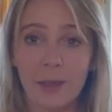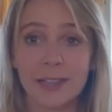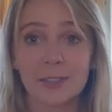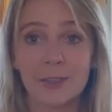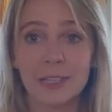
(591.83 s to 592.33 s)

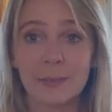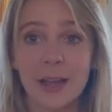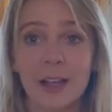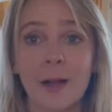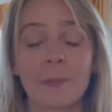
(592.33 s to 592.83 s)
As soon as I
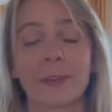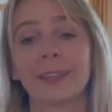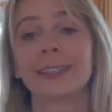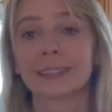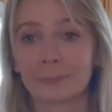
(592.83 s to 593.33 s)
back up,
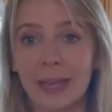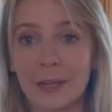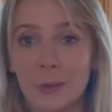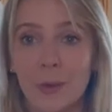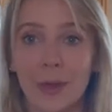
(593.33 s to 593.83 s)
it's a
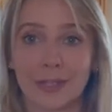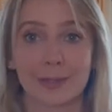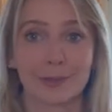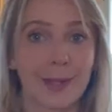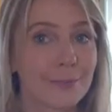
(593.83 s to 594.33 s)
manual, it's a
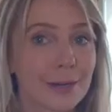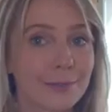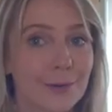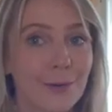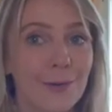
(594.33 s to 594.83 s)
lot more
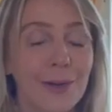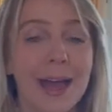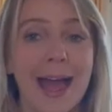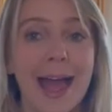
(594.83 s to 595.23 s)
difficult,